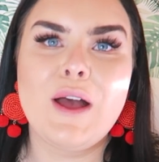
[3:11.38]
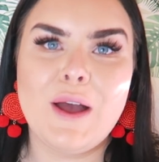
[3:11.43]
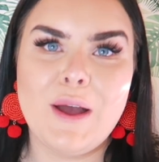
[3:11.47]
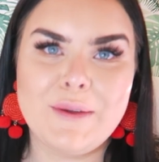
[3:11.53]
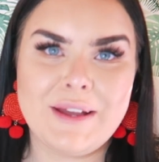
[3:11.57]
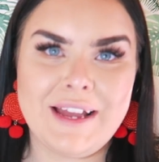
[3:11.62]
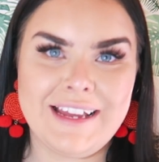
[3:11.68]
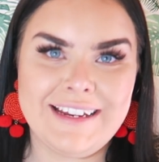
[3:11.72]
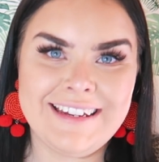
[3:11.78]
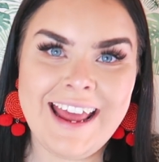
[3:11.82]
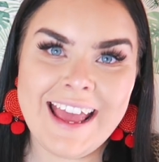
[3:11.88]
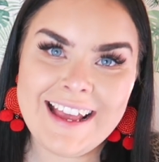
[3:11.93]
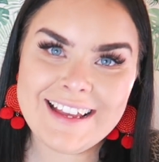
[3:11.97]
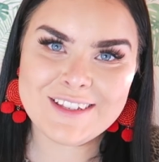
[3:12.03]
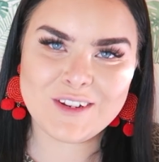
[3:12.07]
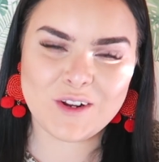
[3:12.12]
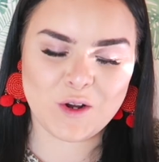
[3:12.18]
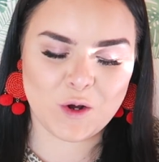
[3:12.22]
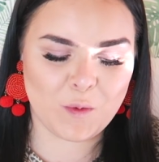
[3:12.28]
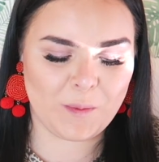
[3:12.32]
Okay,
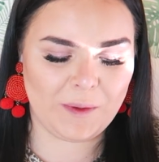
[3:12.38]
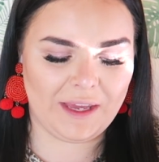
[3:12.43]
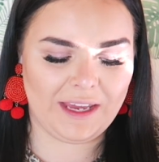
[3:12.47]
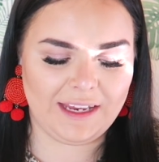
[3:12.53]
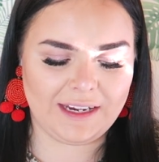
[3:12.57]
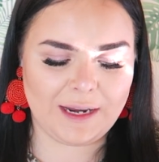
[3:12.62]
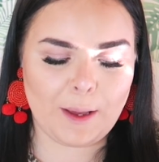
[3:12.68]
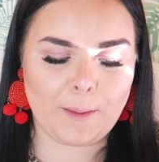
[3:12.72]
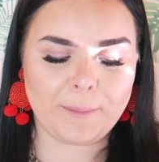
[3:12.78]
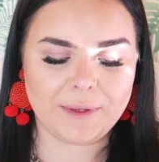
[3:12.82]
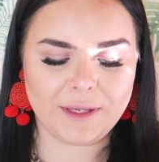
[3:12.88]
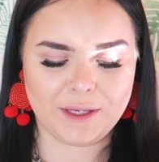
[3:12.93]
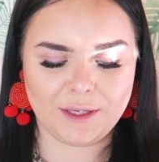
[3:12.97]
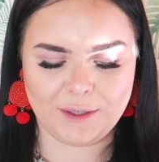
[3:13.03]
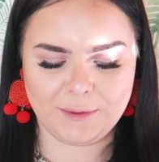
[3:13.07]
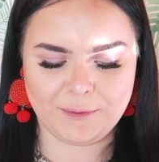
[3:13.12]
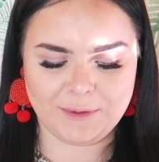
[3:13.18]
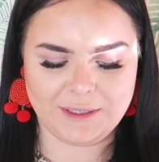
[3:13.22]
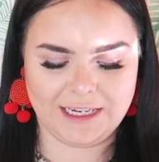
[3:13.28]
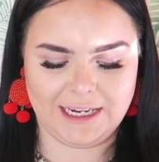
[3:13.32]
next up in
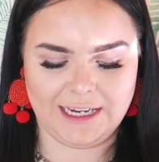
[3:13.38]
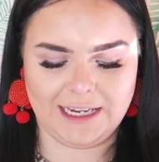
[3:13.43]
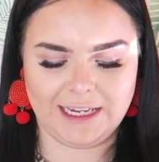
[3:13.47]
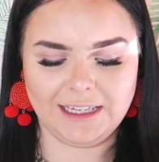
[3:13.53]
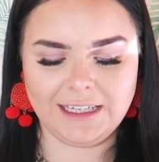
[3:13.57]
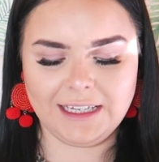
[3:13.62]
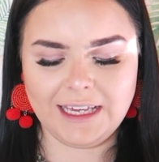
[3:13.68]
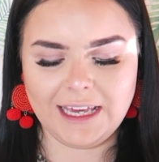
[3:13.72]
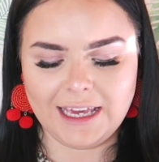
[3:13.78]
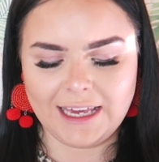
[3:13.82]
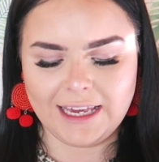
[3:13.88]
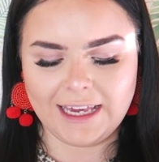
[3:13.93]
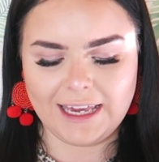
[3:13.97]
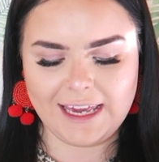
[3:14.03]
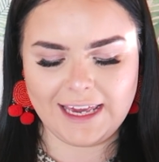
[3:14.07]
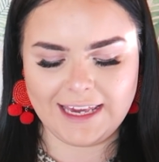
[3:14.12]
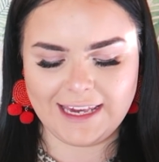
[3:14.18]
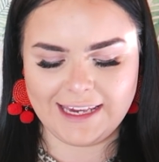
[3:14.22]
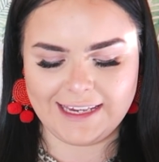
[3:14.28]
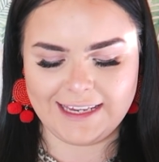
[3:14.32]
beauty
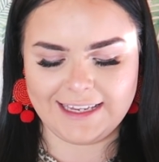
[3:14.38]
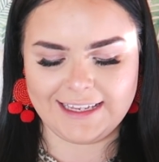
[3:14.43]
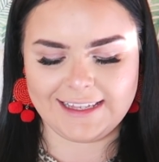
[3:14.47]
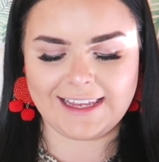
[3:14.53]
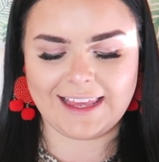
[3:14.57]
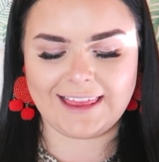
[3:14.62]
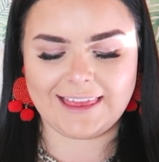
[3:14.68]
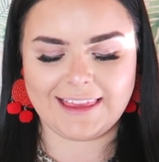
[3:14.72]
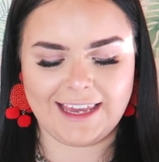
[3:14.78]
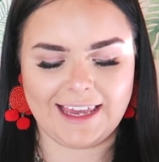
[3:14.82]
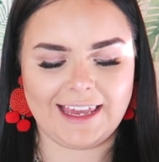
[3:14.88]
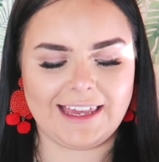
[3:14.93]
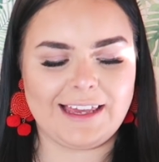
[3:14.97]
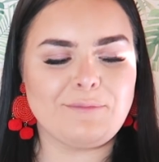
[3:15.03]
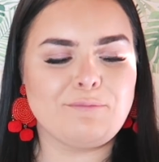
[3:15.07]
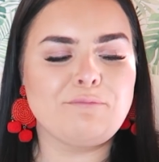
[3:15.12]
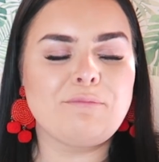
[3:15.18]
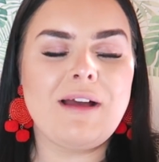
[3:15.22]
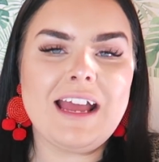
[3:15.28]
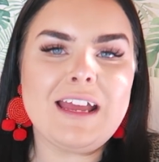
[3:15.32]
is the
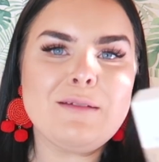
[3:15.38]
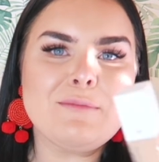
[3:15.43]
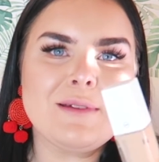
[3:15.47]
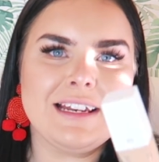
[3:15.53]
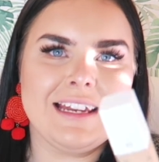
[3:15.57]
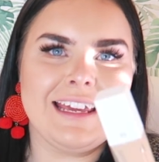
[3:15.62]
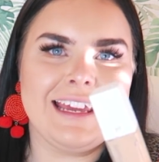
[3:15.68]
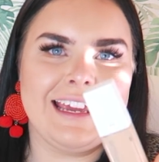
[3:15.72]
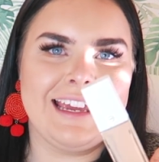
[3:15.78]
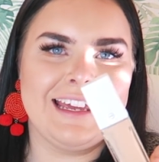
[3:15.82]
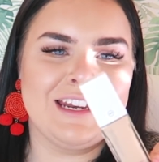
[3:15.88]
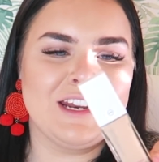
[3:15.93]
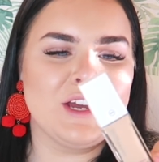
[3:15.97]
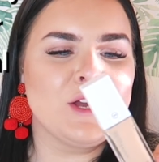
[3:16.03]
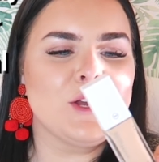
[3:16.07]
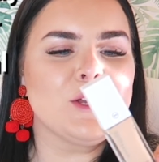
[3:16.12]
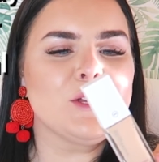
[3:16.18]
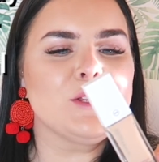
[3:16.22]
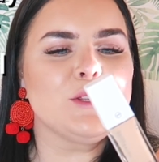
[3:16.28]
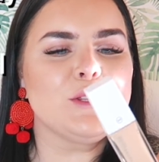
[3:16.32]
Maybelline
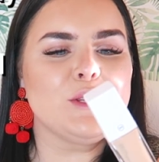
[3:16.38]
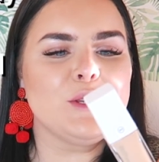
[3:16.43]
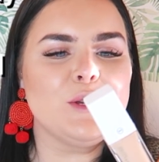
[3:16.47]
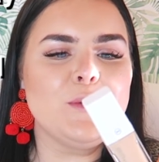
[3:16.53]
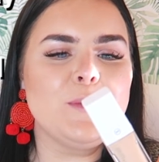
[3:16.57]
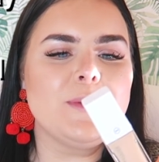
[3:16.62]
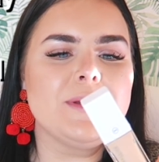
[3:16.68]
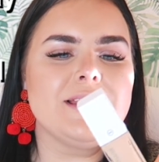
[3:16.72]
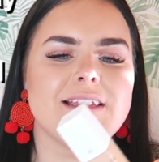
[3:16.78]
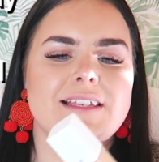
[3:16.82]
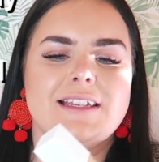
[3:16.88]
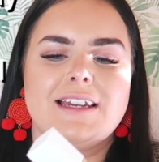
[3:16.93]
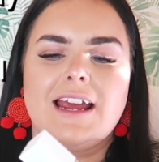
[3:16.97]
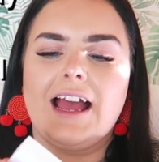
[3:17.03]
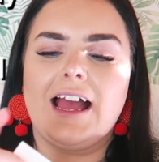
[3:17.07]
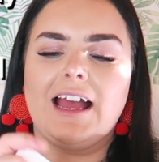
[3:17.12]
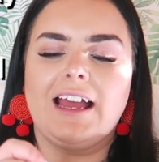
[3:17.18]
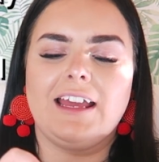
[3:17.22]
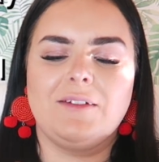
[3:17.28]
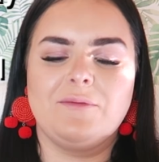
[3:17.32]

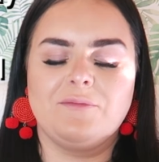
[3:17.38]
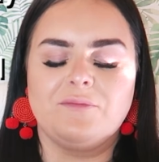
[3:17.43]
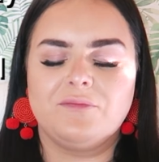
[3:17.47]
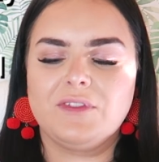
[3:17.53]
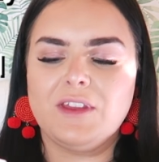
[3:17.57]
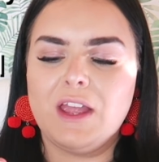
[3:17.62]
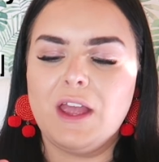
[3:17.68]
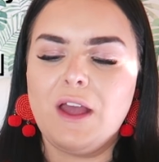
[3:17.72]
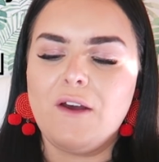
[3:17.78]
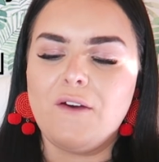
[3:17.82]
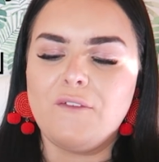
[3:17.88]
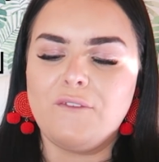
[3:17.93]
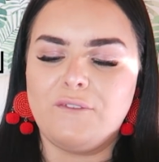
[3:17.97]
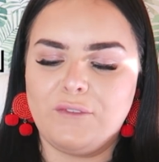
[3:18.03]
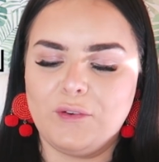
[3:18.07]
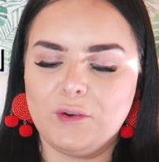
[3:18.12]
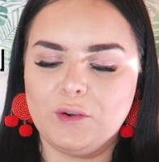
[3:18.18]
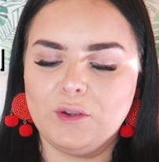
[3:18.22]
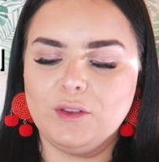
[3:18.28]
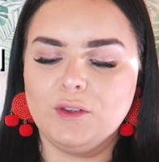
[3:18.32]
Superstay
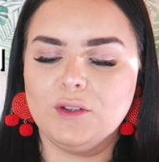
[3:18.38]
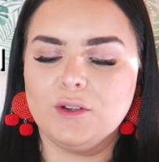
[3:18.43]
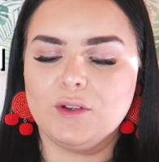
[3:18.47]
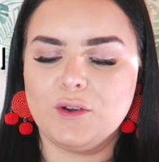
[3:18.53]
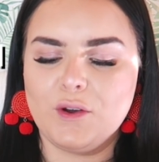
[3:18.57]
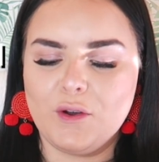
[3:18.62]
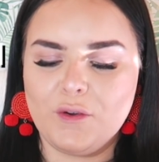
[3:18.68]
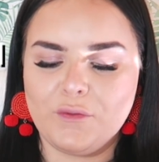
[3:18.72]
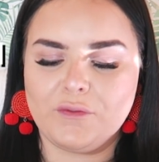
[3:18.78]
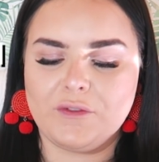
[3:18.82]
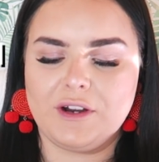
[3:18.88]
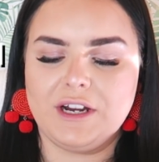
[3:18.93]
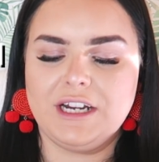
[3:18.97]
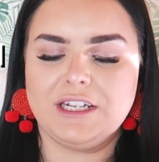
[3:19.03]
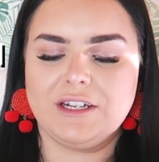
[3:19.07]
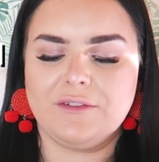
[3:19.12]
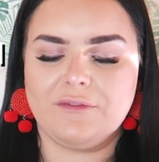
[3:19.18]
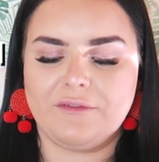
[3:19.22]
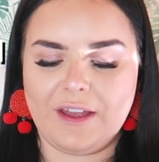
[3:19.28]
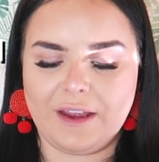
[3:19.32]
Full
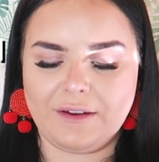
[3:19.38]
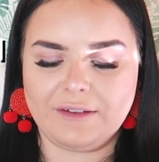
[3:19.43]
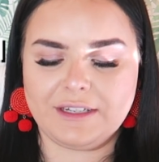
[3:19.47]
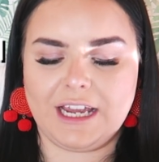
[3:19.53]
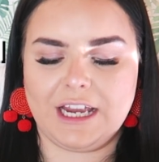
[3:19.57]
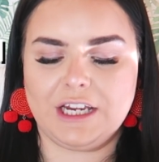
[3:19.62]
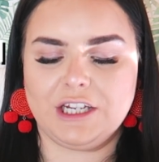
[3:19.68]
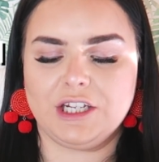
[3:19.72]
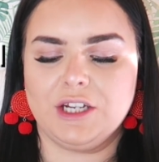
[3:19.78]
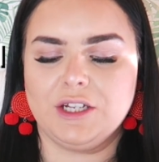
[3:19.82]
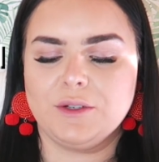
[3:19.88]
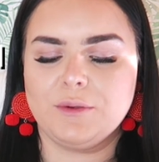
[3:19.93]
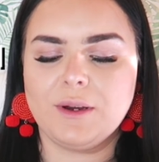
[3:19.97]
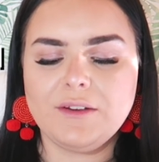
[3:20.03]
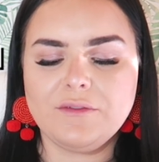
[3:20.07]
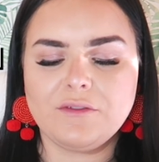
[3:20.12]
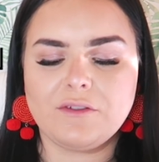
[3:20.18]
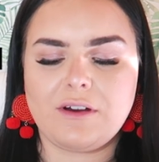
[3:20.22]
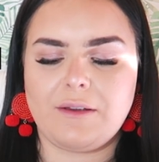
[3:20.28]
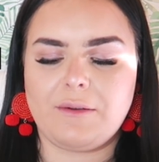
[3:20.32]
Coverage Foundation,
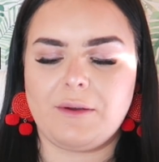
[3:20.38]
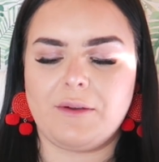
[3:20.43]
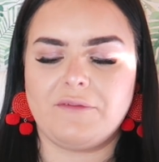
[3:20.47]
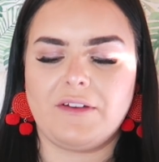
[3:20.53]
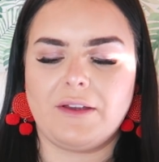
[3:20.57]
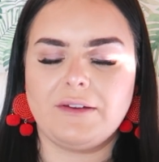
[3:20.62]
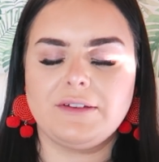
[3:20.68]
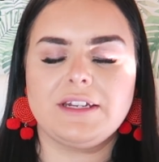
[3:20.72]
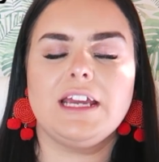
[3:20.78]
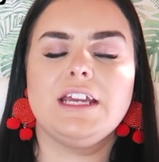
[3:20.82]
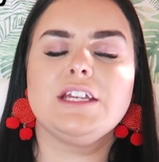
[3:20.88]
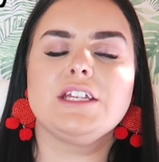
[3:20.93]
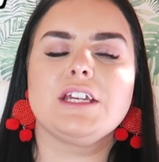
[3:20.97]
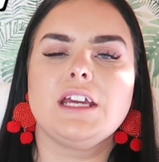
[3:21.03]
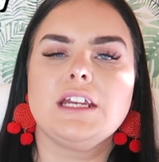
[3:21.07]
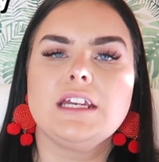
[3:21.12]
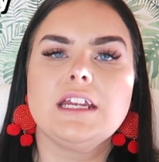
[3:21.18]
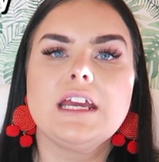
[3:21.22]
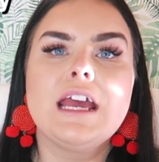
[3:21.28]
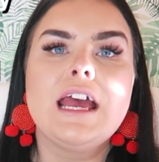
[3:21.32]
24-hour
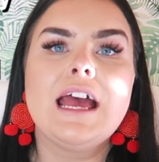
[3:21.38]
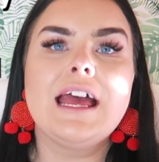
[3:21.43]
foundation.